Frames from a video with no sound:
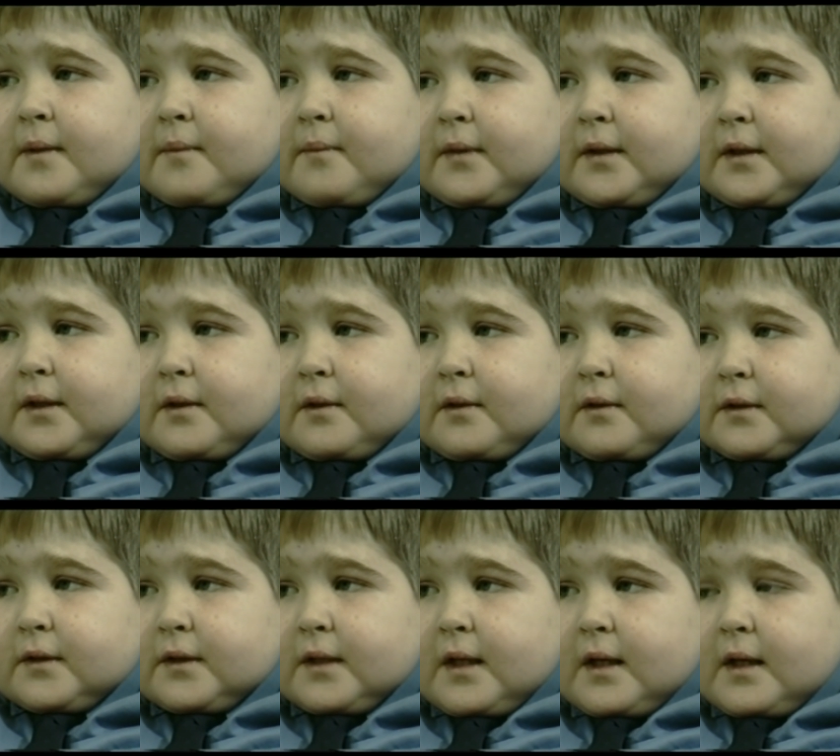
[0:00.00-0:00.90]

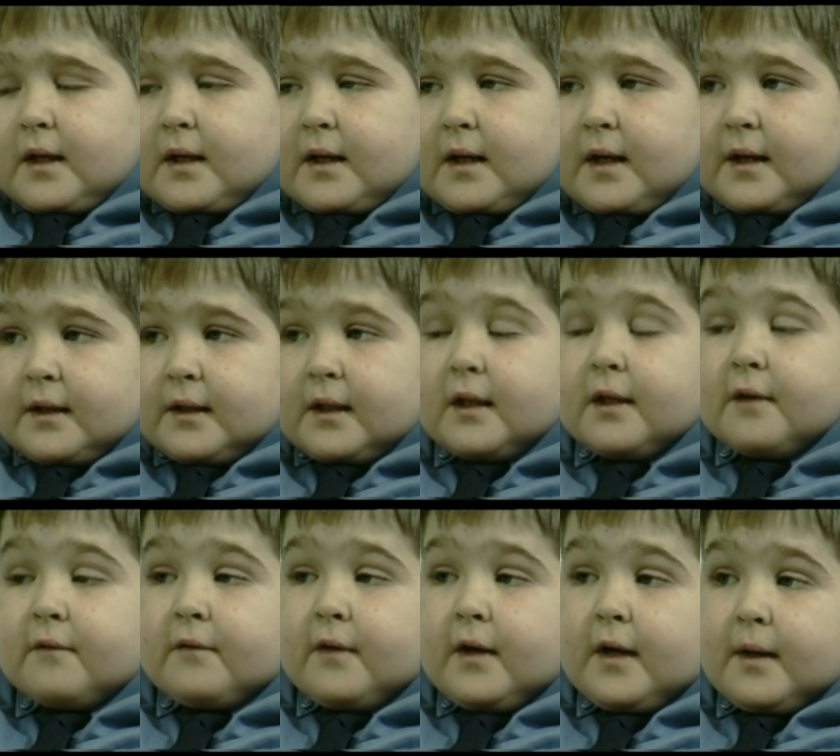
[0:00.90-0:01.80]
because I had a
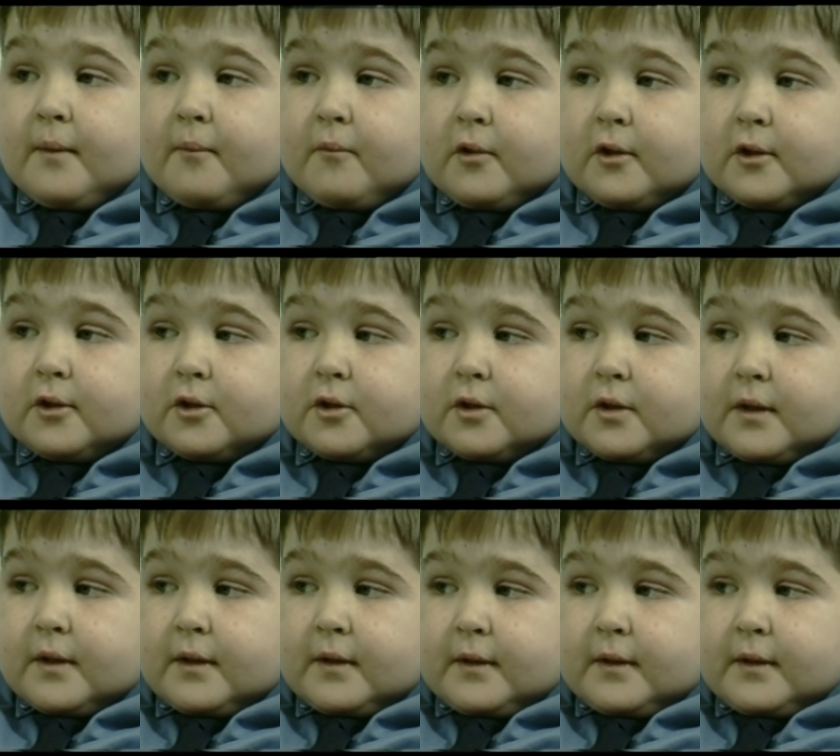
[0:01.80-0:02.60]
liver hemorrhage.